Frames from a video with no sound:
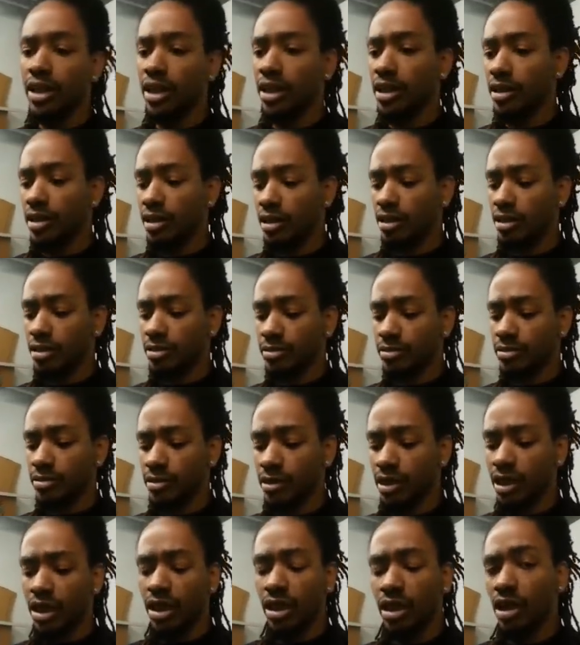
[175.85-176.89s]
then
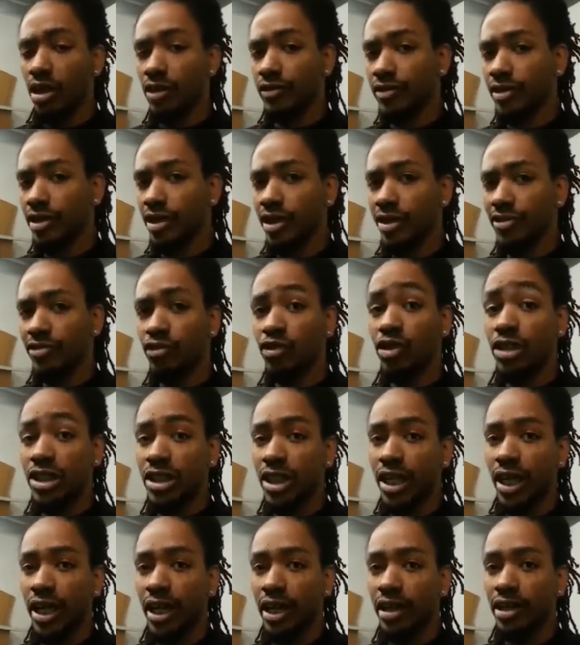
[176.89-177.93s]
cut off the frizzy
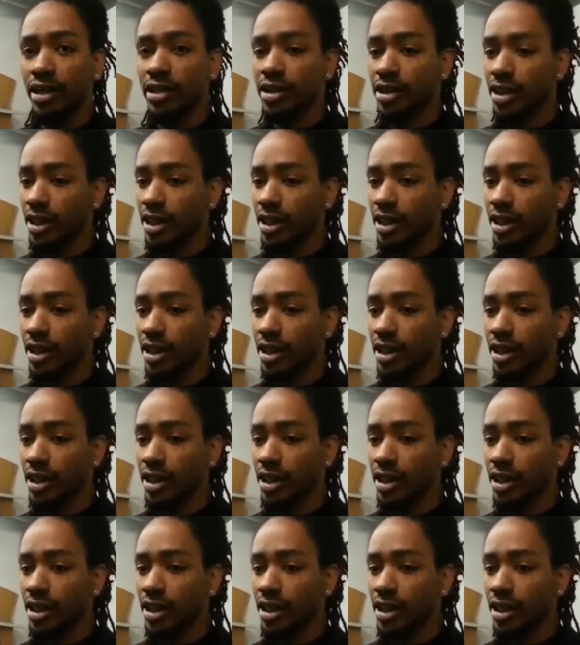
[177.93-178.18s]
hairs.